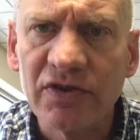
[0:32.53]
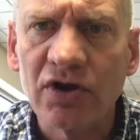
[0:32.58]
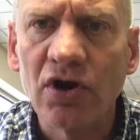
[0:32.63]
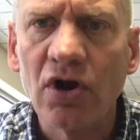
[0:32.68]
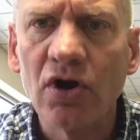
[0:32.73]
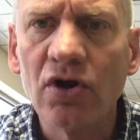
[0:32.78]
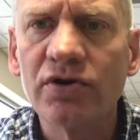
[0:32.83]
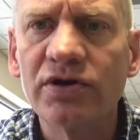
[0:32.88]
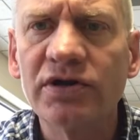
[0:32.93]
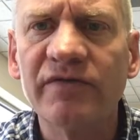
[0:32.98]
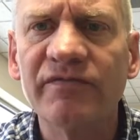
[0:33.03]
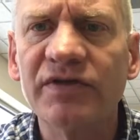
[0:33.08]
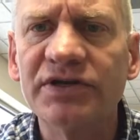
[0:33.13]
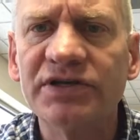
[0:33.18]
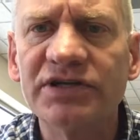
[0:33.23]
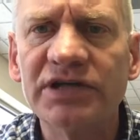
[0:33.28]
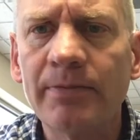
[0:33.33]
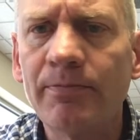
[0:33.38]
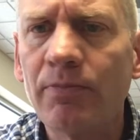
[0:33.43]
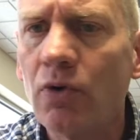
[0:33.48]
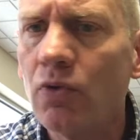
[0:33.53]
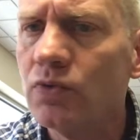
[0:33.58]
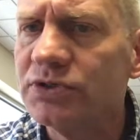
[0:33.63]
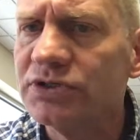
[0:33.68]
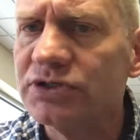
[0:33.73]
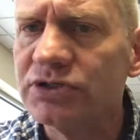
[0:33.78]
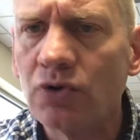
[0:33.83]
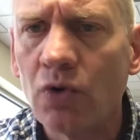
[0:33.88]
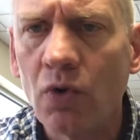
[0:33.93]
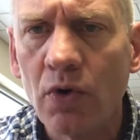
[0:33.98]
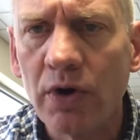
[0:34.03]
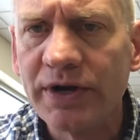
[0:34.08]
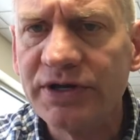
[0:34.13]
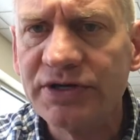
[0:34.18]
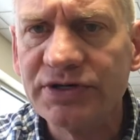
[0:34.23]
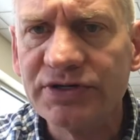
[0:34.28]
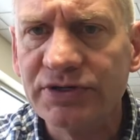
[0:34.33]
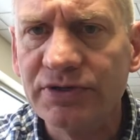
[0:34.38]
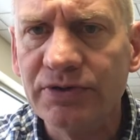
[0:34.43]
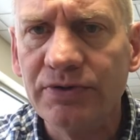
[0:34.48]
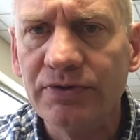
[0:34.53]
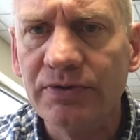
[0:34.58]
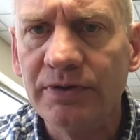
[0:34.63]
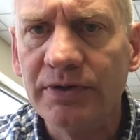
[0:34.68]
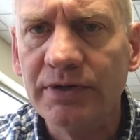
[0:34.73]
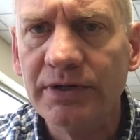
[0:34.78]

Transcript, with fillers: the curtain of the temple was torn in two.